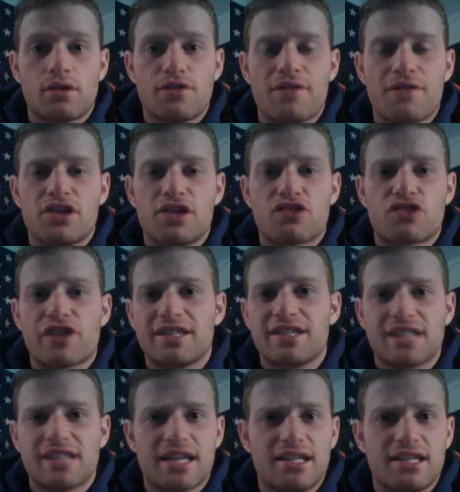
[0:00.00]
have any
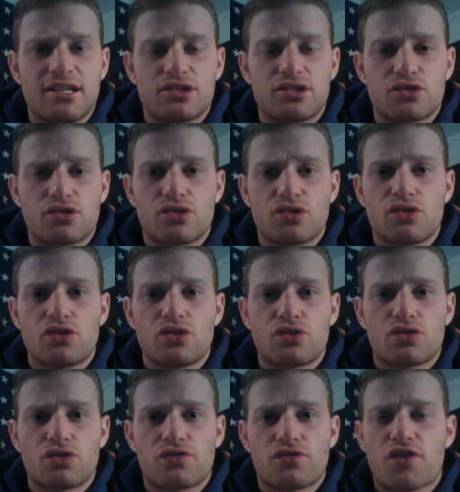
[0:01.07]
crazy ideas or
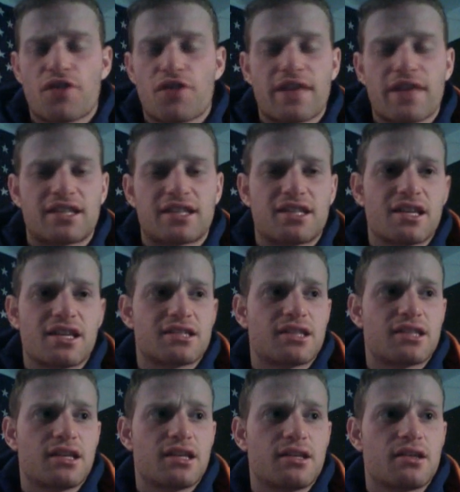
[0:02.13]
far-fetched things,
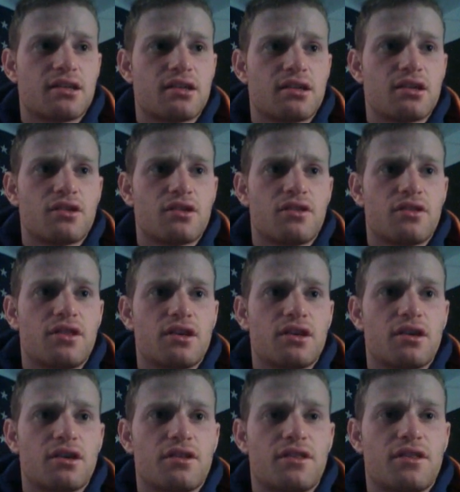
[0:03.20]
and
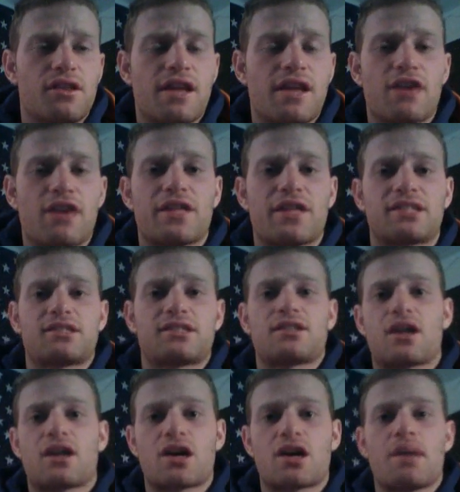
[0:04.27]
the nail that's
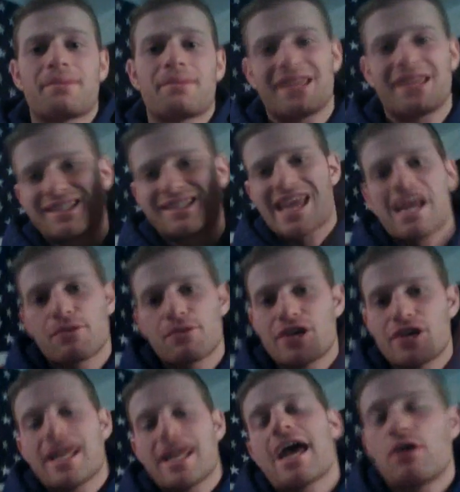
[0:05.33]
stuck up gets hammered
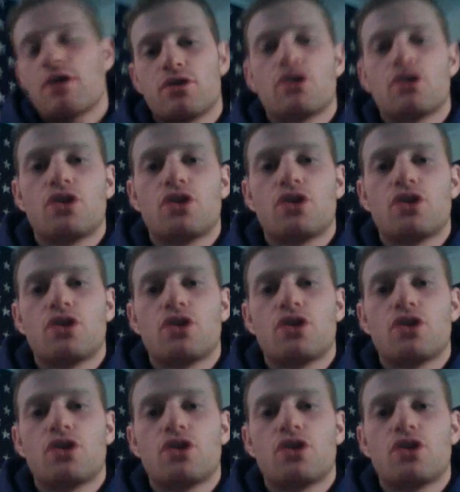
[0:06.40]
down.